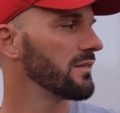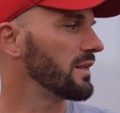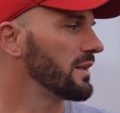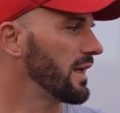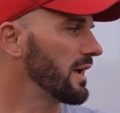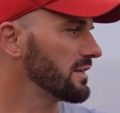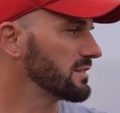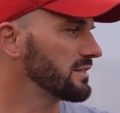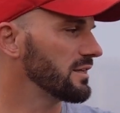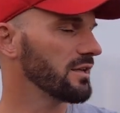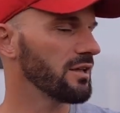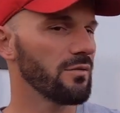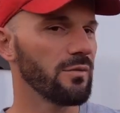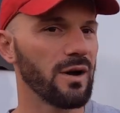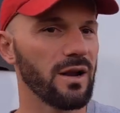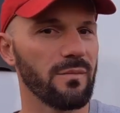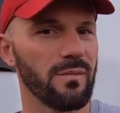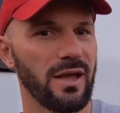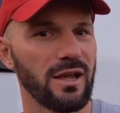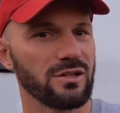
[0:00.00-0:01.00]
The next thing you
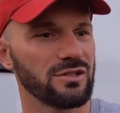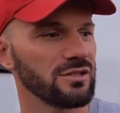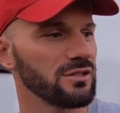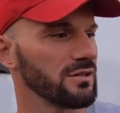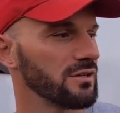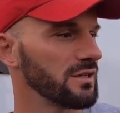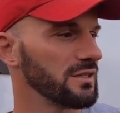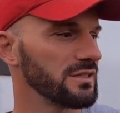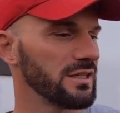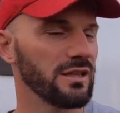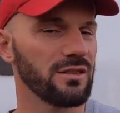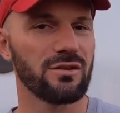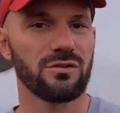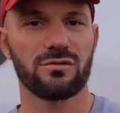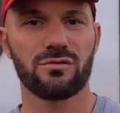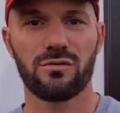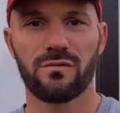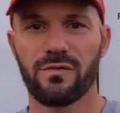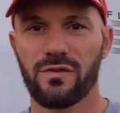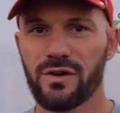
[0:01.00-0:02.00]
want to make sure is that
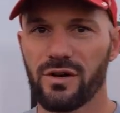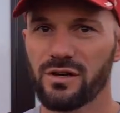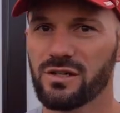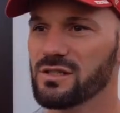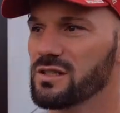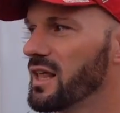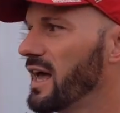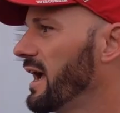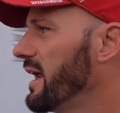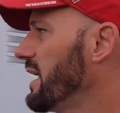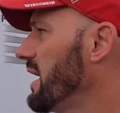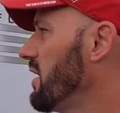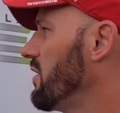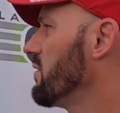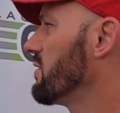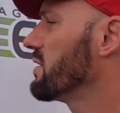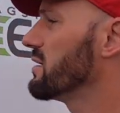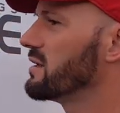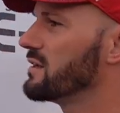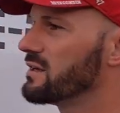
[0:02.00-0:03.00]
there's room for your slide
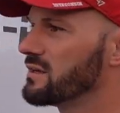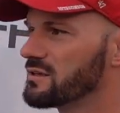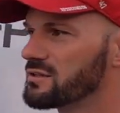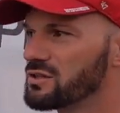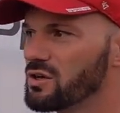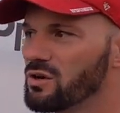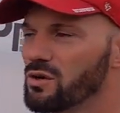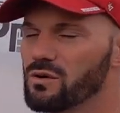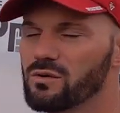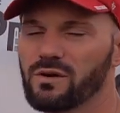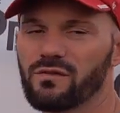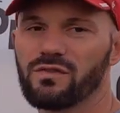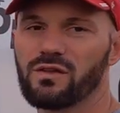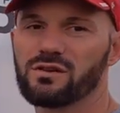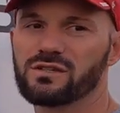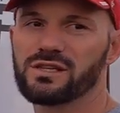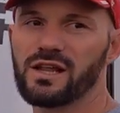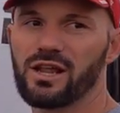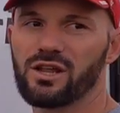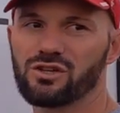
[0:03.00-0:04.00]
out. So if
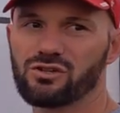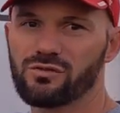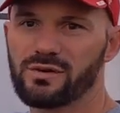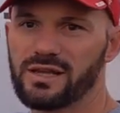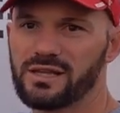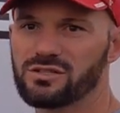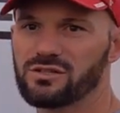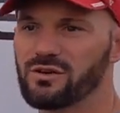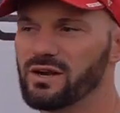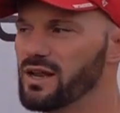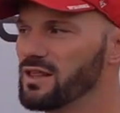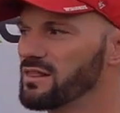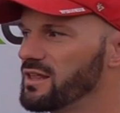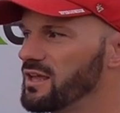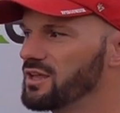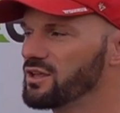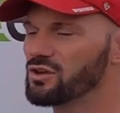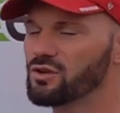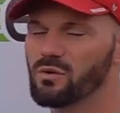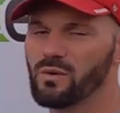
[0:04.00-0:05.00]
there's any trees or
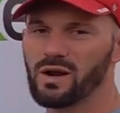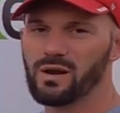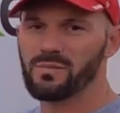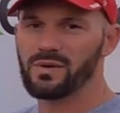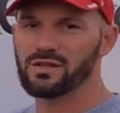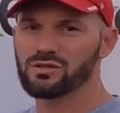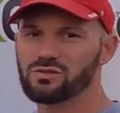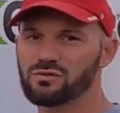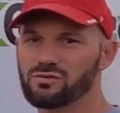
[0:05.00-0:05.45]
anything, you don't want to be